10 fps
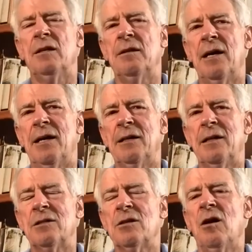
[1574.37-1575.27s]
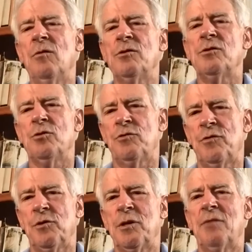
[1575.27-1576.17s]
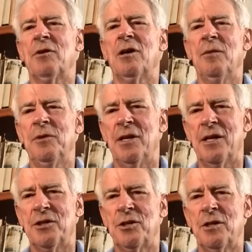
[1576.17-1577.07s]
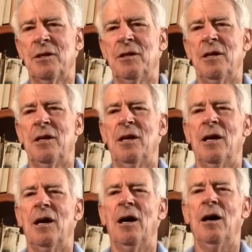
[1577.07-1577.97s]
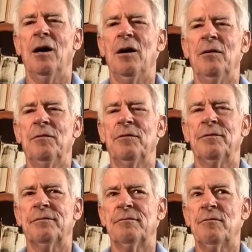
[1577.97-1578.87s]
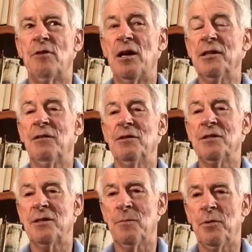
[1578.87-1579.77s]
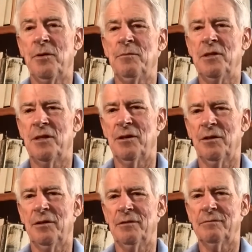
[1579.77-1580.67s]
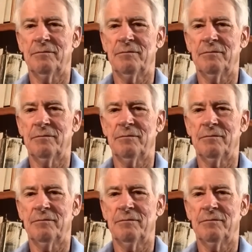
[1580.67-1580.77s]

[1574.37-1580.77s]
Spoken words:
that it's always useful to have a combination of relatively simple material.